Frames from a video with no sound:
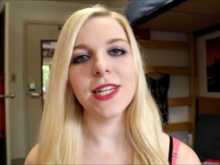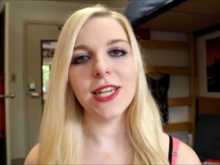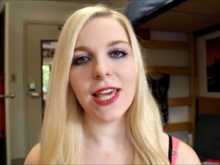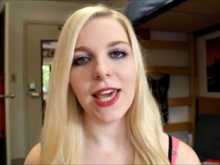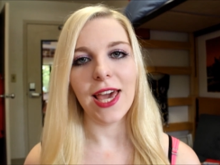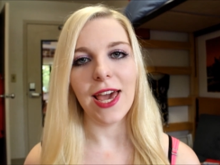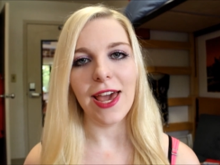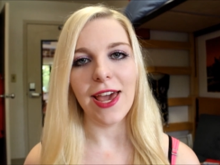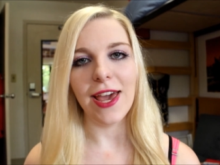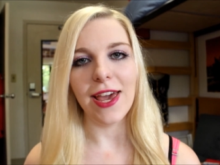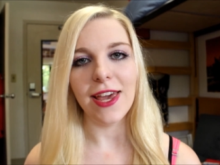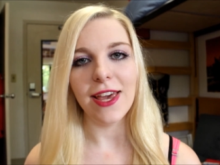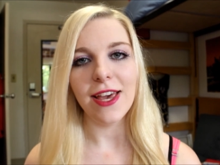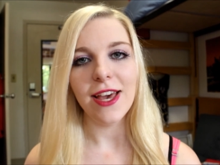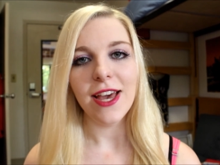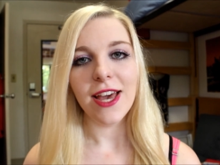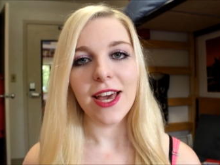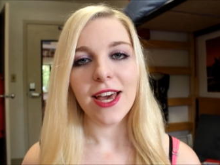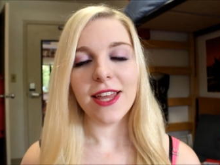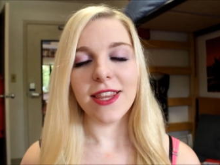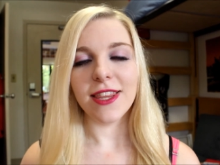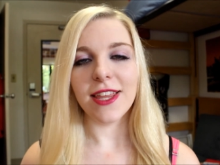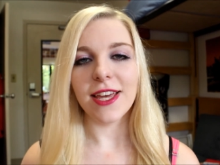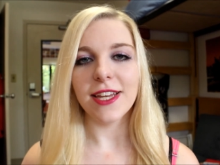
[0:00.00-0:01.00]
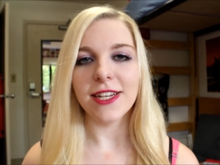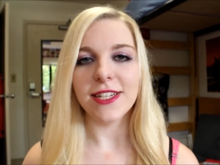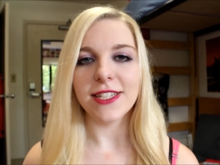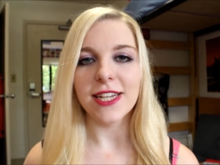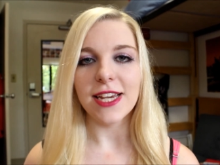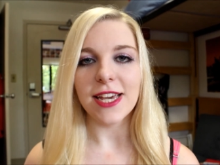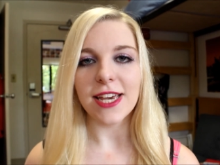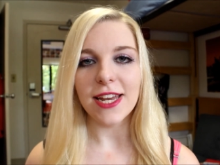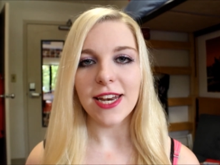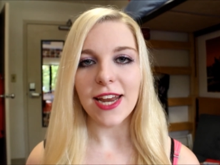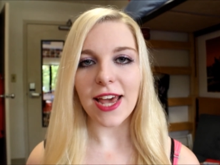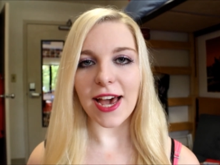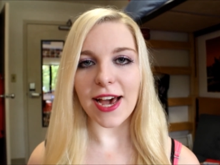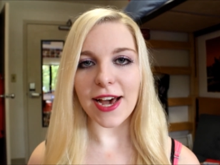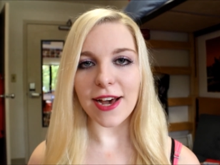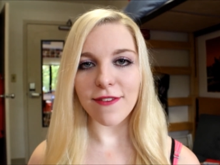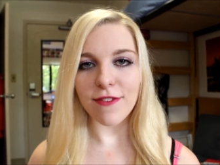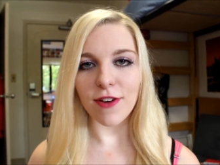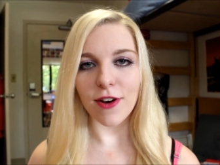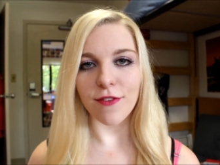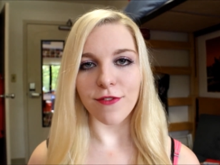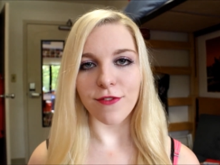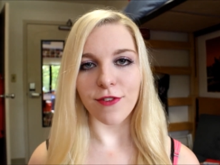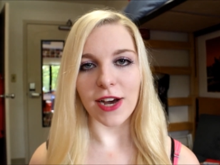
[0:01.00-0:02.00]
Decay. They did
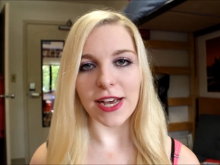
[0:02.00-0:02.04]
have a